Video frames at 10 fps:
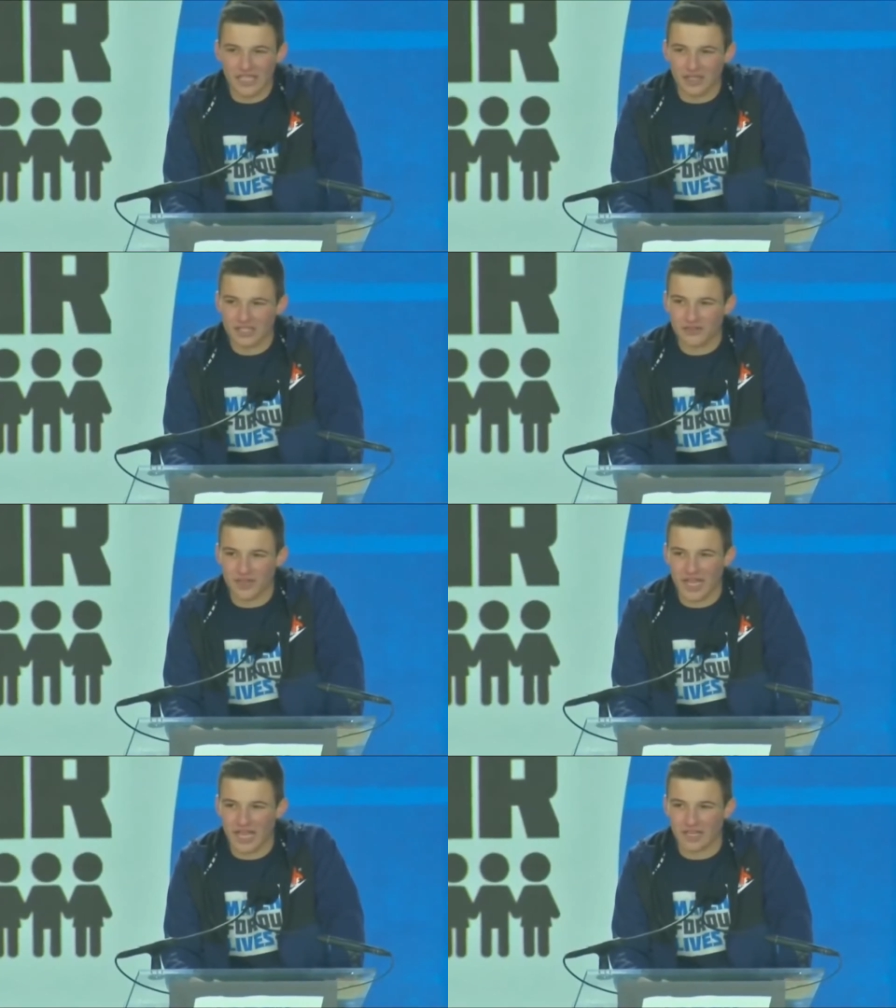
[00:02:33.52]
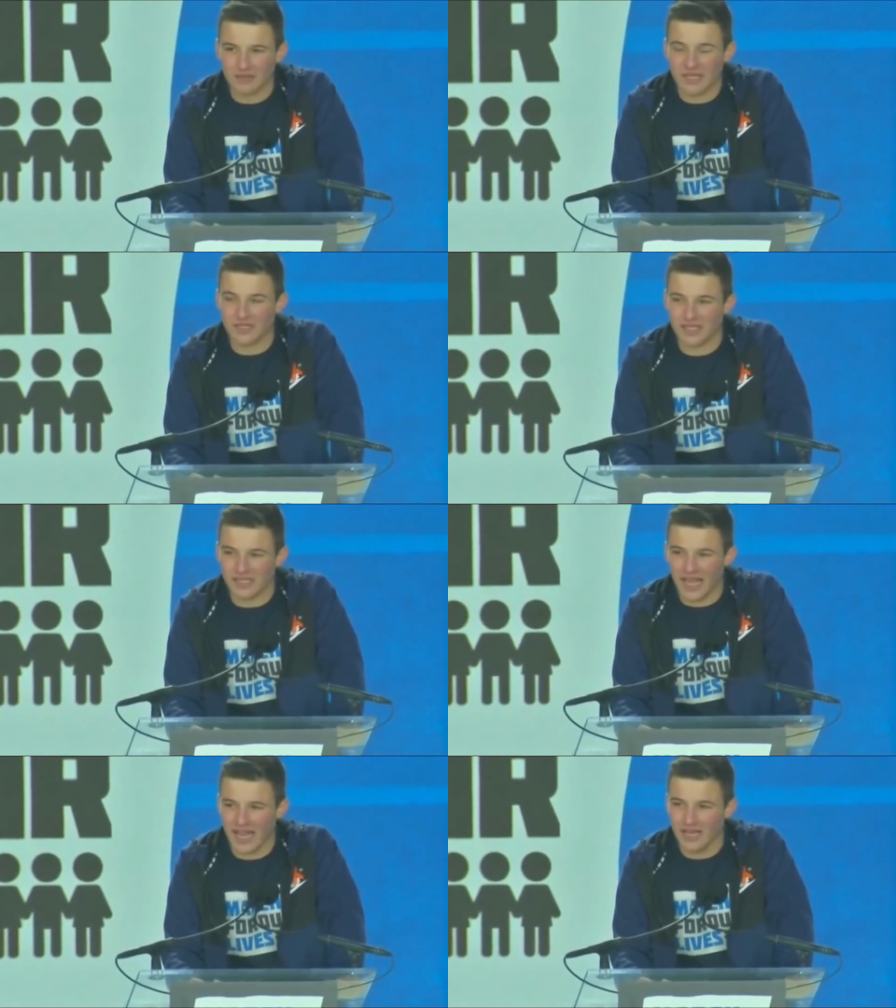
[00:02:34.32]
for the end because
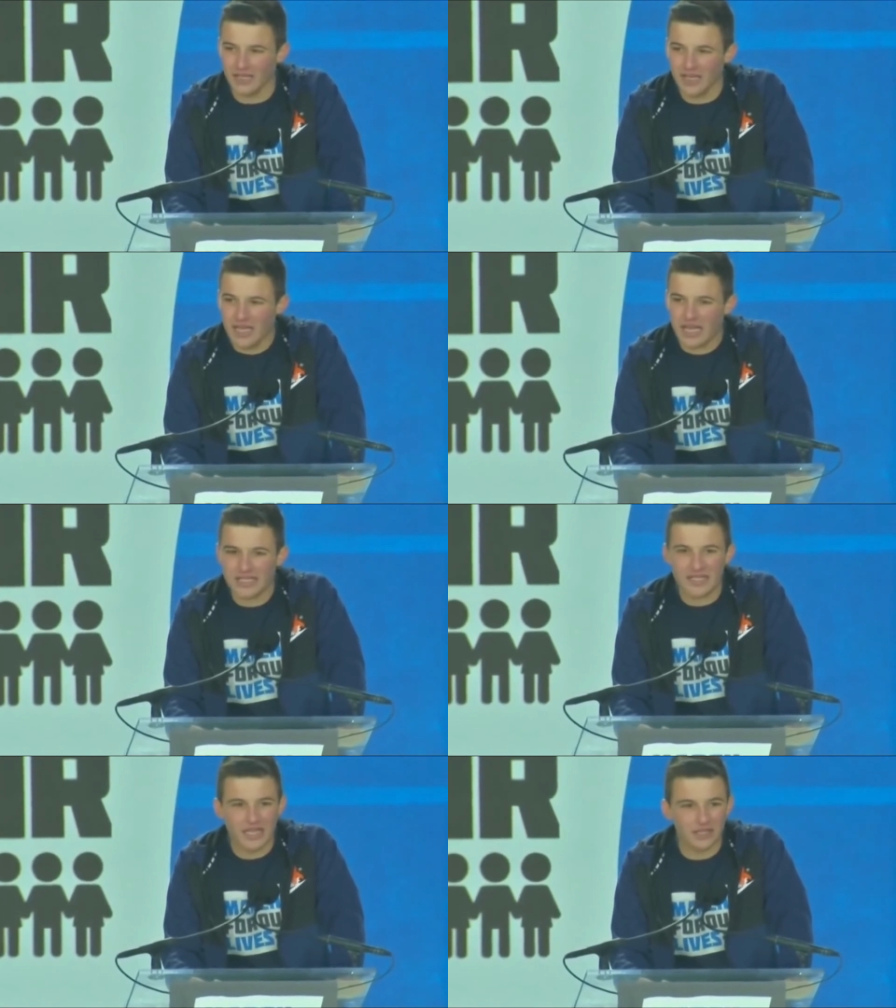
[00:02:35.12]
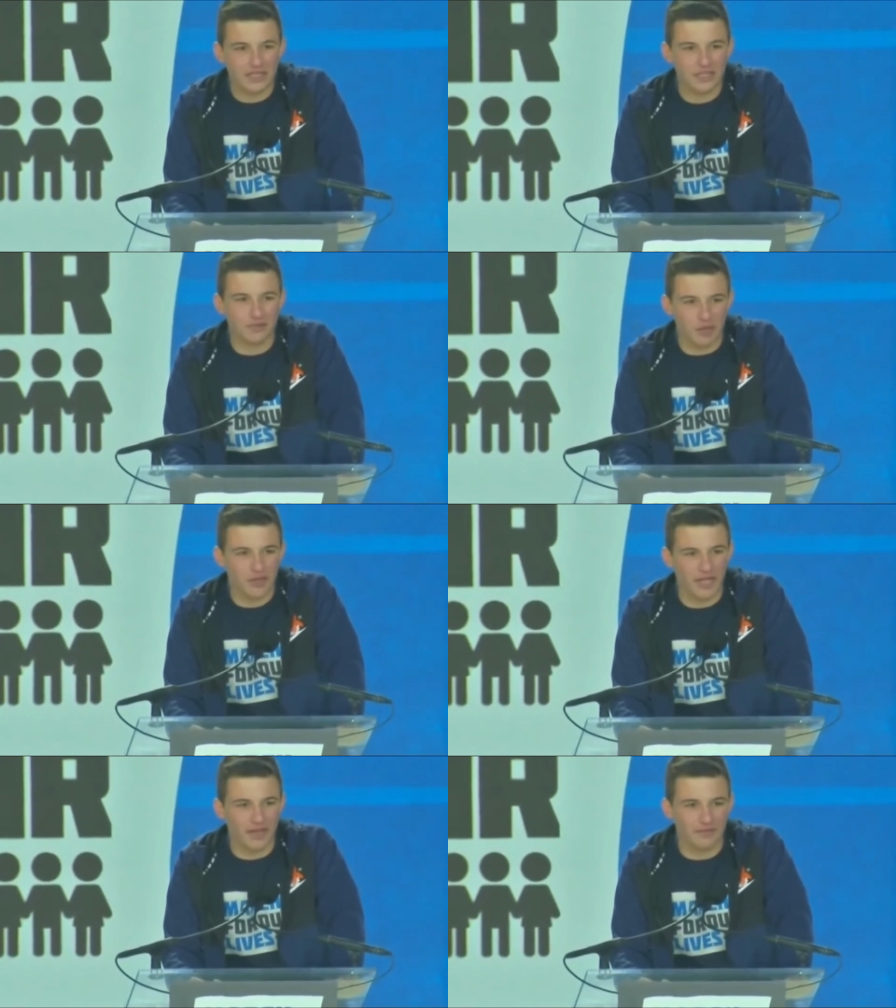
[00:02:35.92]
today is Nicholas's
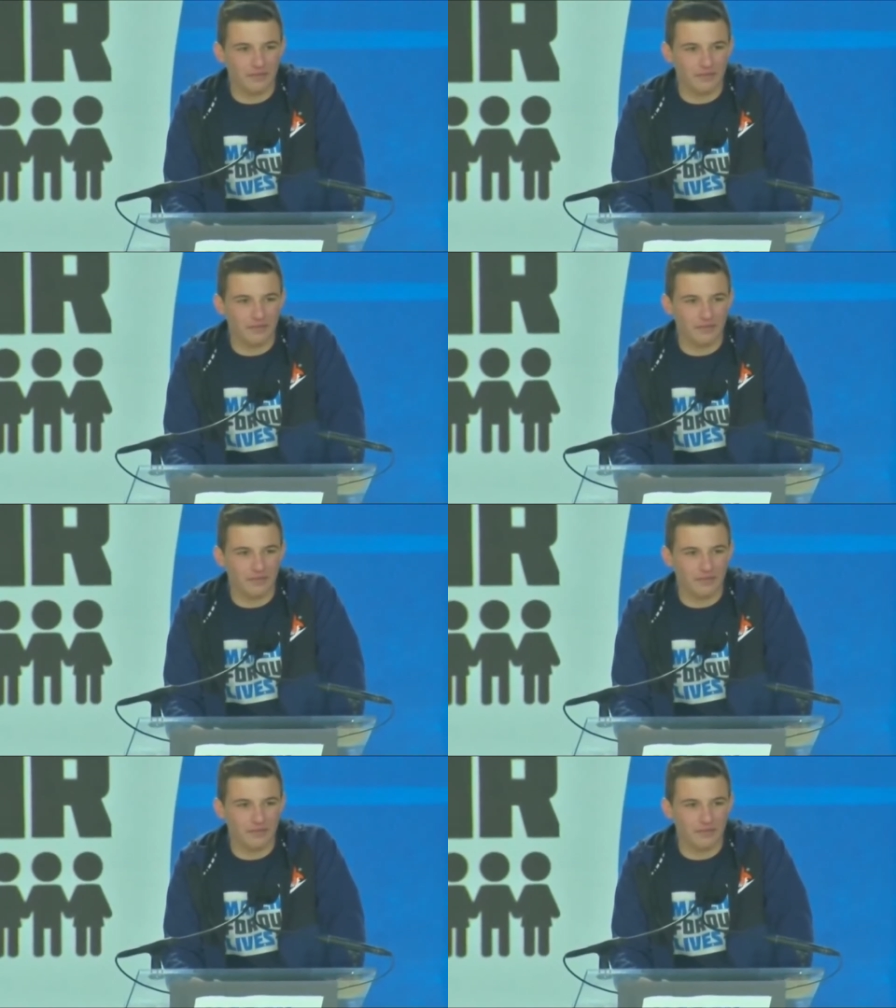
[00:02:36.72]
birthday.